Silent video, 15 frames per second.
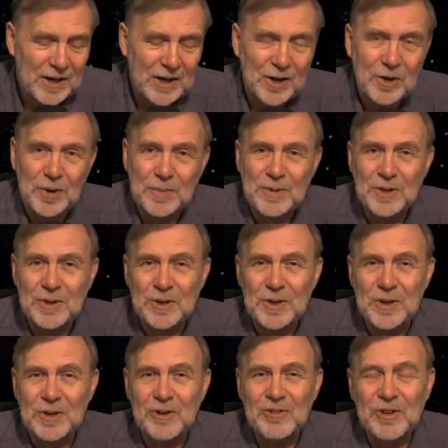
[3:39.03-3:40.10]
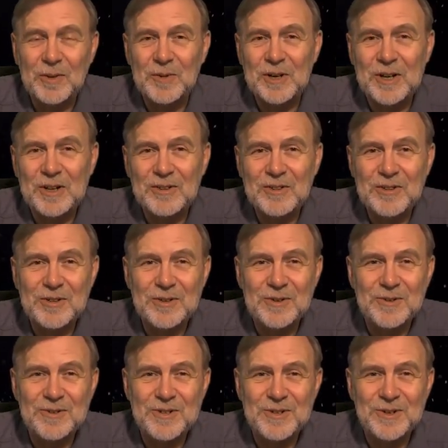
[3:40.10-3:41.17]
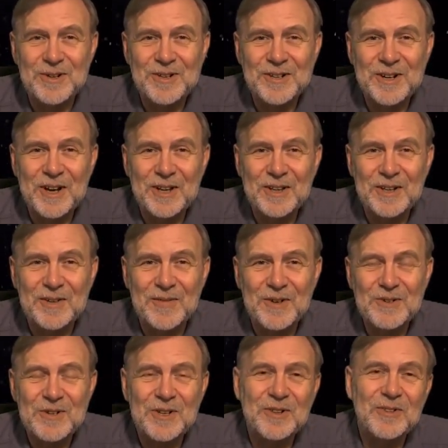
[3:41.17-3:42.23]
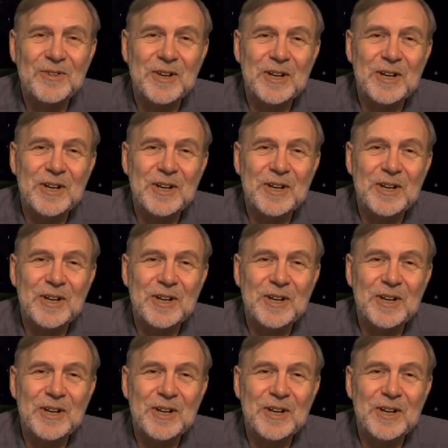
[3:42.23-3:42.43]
I hope you encourage someone else to join Daily Devotions,